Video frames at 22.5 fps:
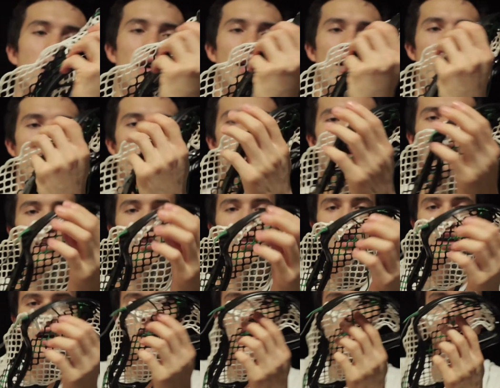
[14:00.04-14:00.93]
kind of
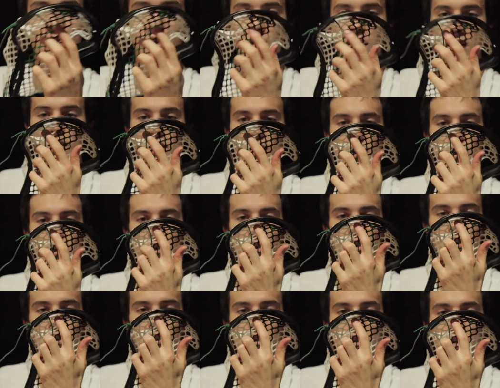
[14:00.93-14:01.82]
that
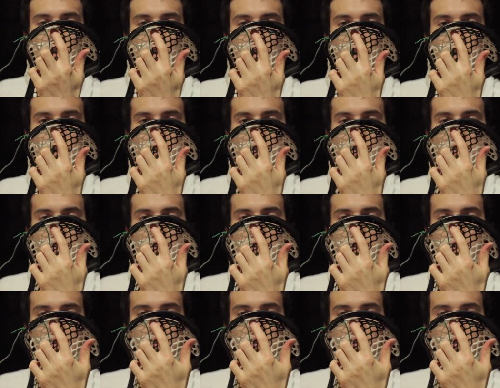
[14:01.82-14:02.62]
next